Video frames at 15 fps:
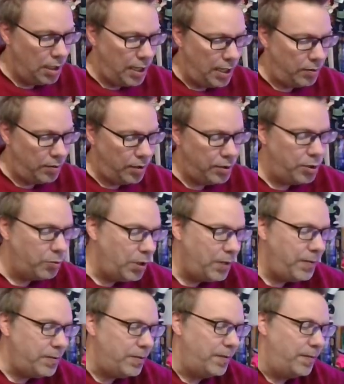Now, the
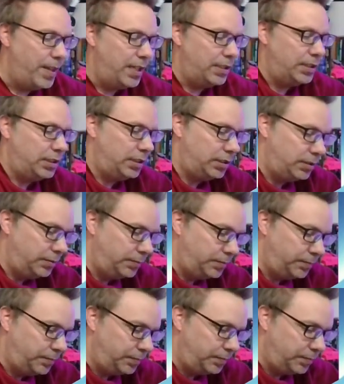derivative of this,
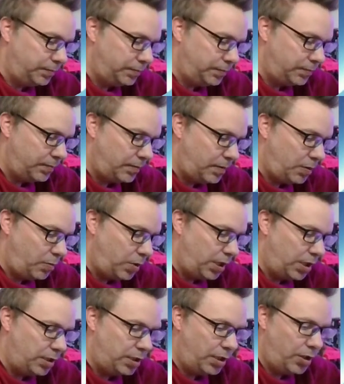we're
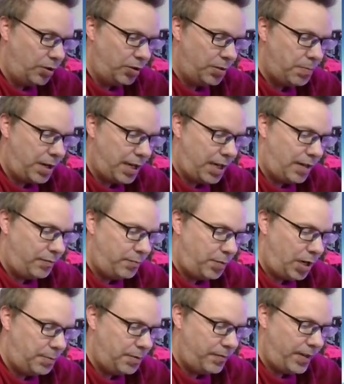going to denote it by f
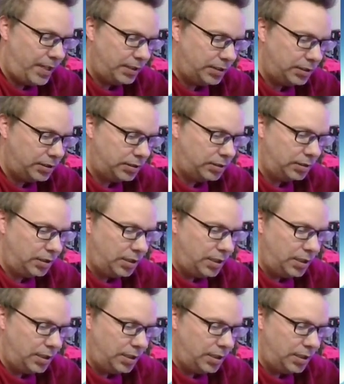prime of x,